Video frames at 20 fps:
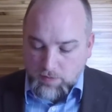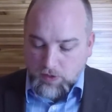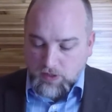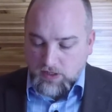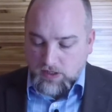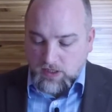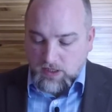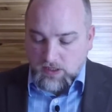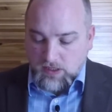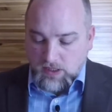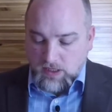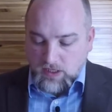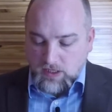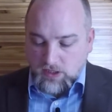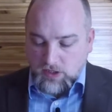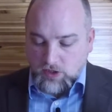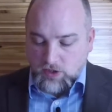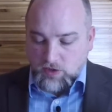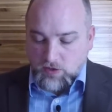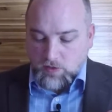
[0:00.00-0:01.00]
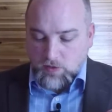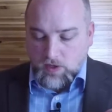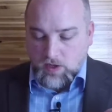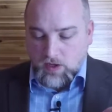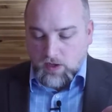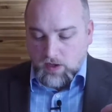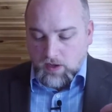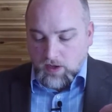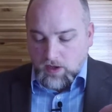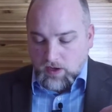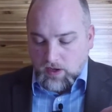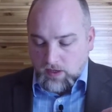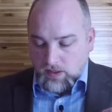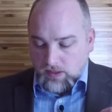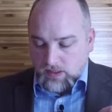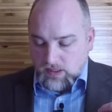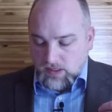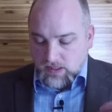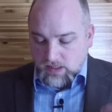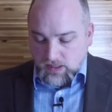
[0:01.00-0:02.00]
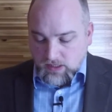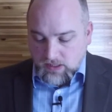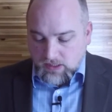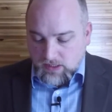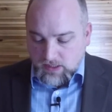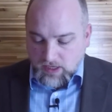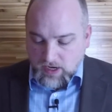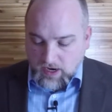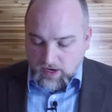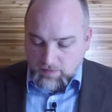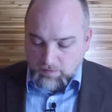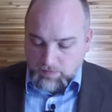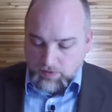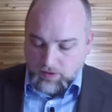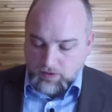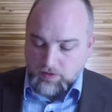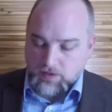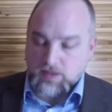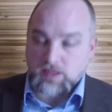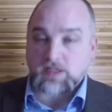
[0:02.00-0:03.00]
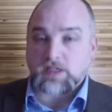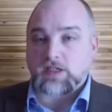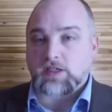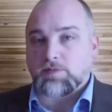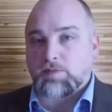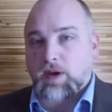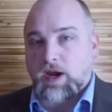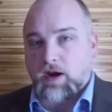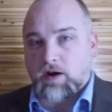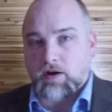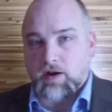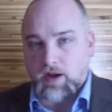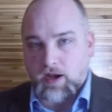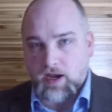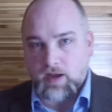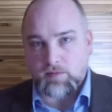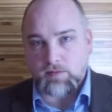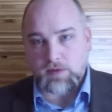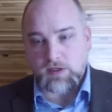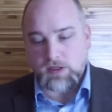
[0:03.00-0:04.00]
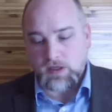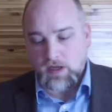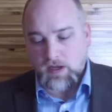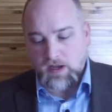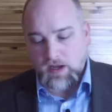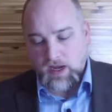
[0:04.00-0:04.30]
puts things into 6 time periods, 6 paradigms.